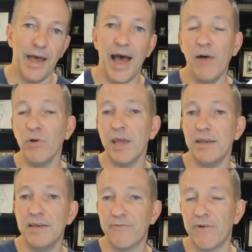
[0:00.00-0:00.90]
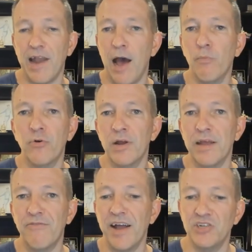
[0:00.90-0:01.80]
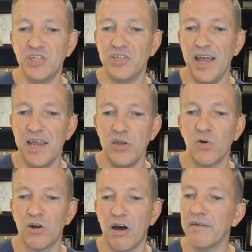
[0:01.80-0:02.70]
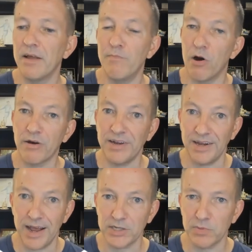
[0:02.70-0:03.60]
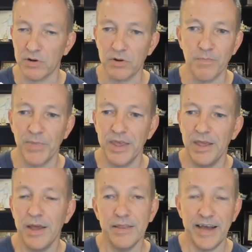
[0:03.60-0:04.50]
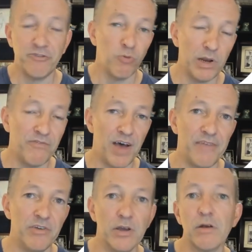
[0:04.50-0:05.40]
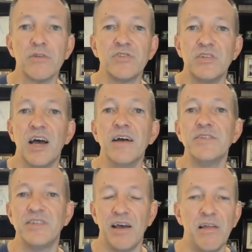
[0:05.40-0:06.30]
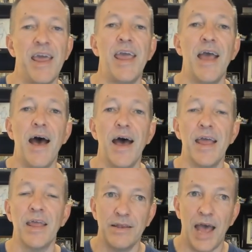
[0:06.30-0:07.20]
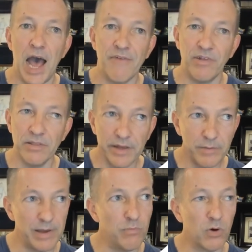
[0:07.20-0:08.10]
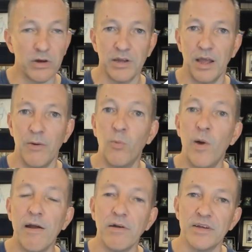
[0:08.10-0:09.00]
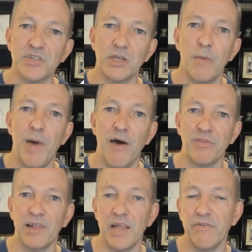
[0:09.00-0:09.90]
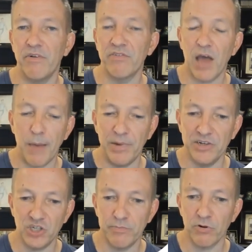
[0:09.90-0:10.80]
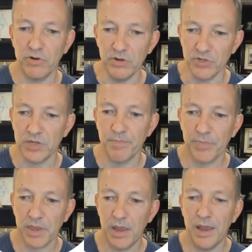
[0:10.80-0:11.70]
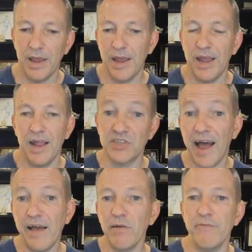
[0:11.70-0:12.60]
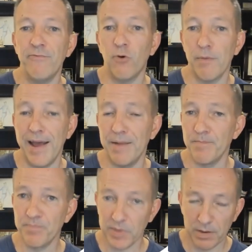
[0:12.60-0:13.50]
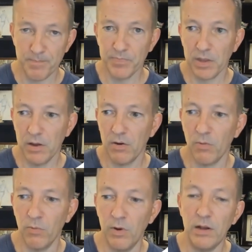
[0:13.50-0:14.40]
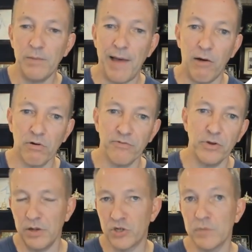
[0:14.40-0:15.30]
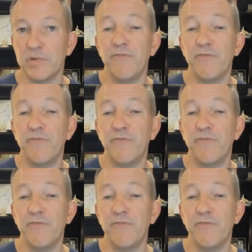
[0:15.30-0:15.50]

I will get different output if I just say you're an online marketing expert. That 25 years does tell AI to have a little bit more awareness about the level of copy it should produce. Style and format, really powerful. In terms of